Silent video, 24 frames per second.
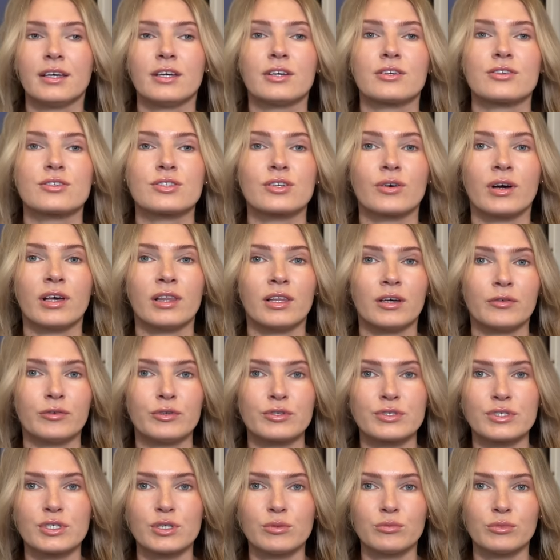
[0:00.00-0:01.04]
So I love
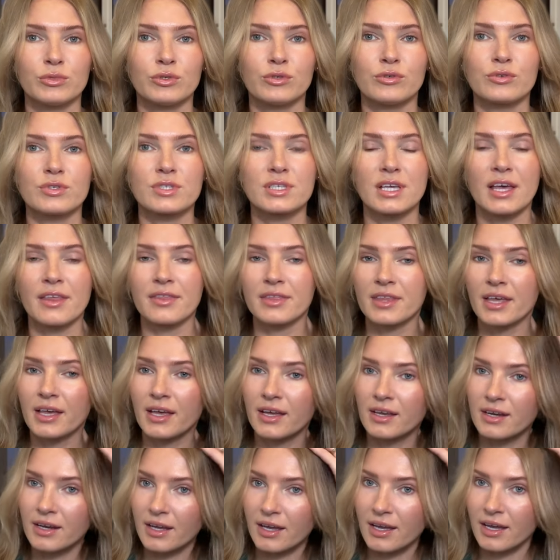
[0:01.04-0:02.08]
using a mousse and
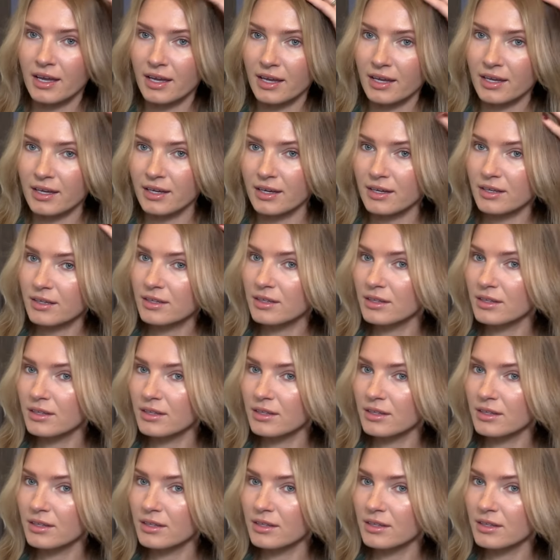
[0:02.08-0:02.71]
then a